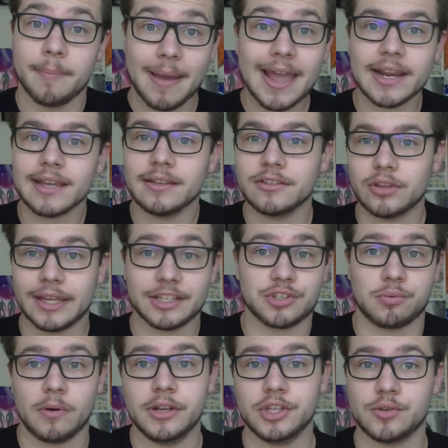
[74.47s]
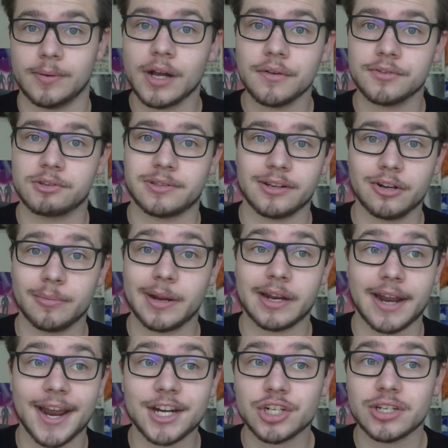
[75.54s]
back in like 2012, Slender
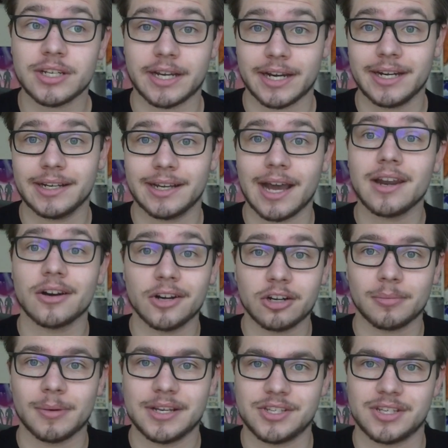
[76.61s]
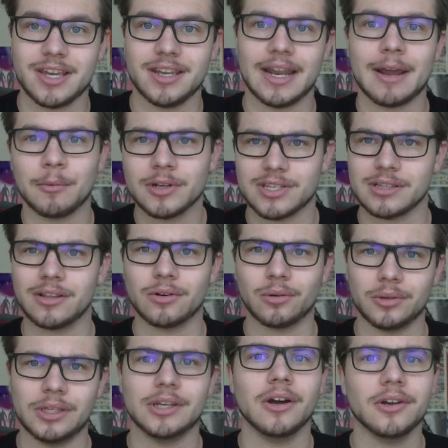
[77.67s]
Man actually kind of got under my skin. I was a
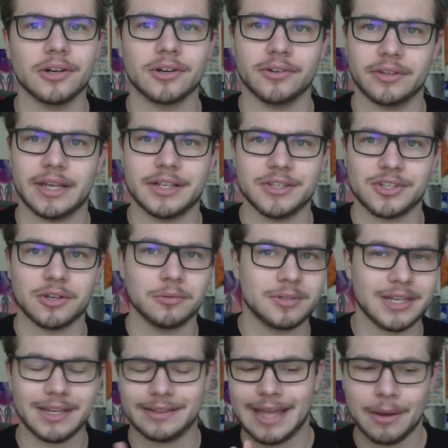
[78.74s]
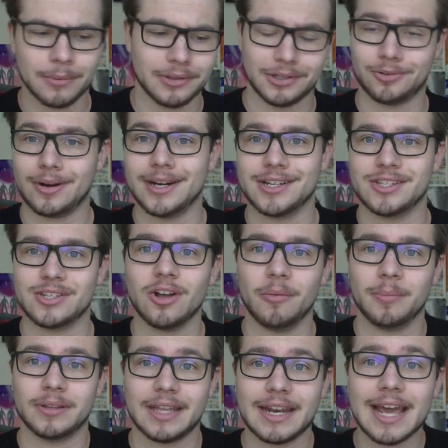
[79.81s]
little younger then, so take that with a grain of salt,
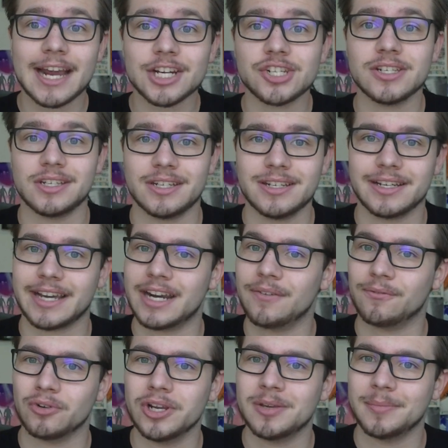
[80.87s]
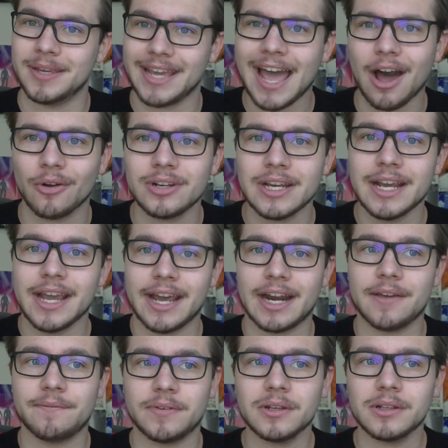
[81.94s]
but that actually did kind of freak me out, and
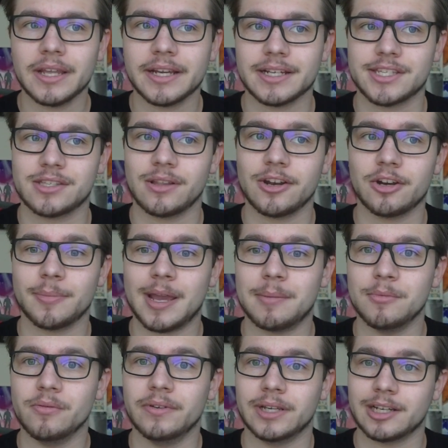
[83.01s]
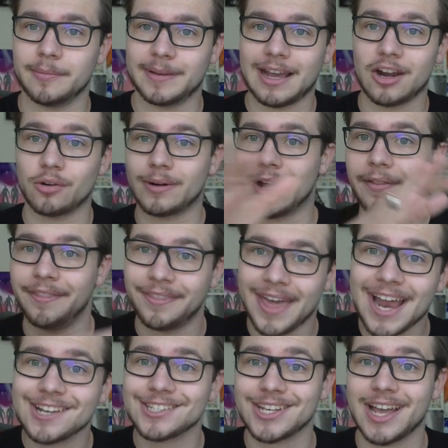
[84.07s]
I feel like a Slender Man movie coming out around
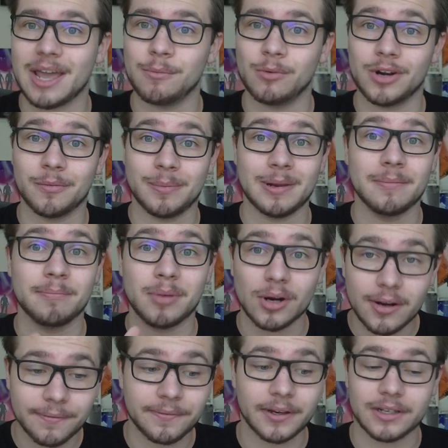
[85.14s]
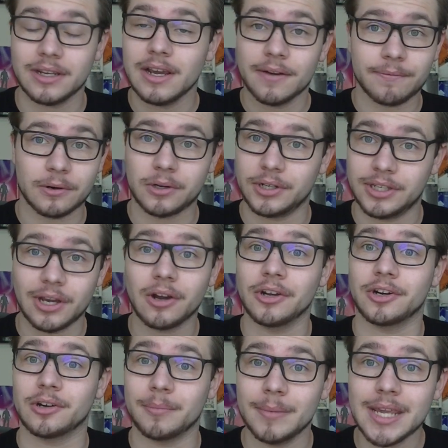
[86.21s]
that time would have been perfect for
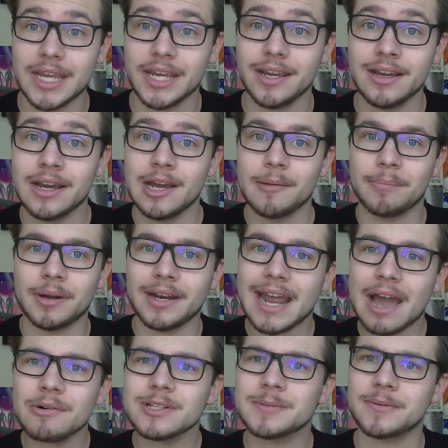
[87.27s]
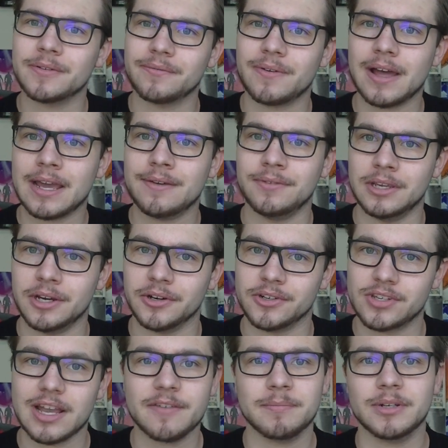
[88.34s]
younger me, but now it's been 5
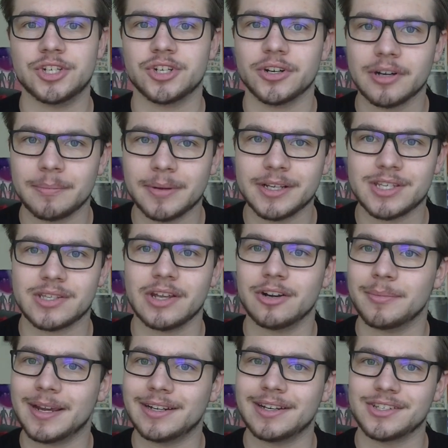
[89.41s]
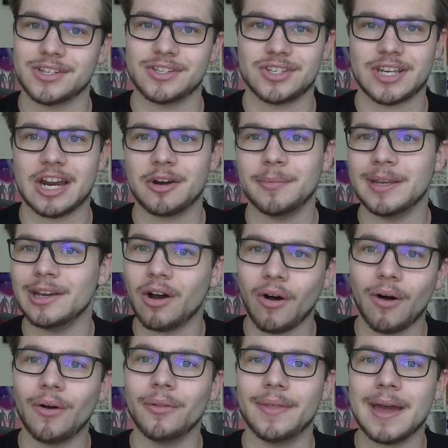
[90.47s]
years. I've matured a bit. Slender Man doesn't scare me
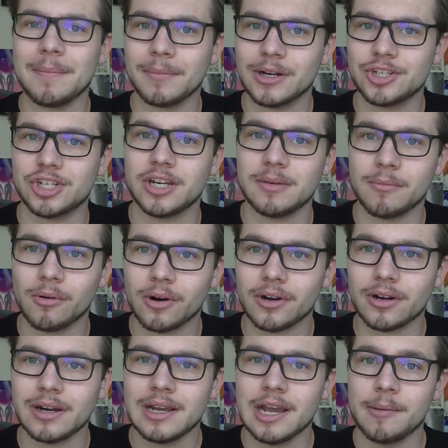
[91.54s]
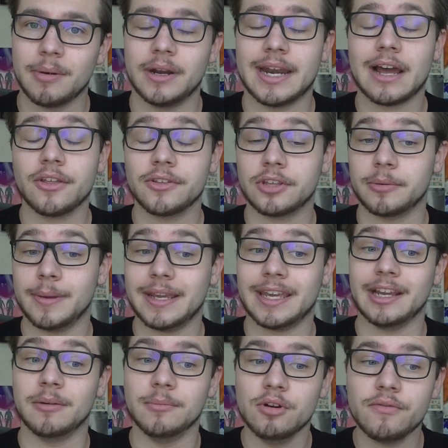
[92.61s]
all that much anymore, but now that they're
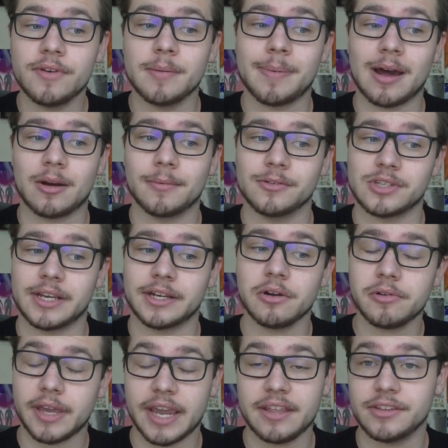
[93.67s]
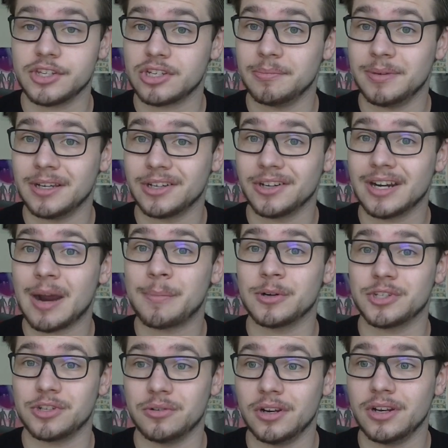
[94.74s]
making a movie about him, I was like, okay, this could be a good
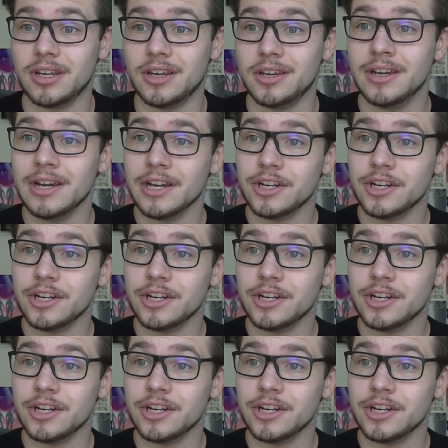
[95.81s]
opportunity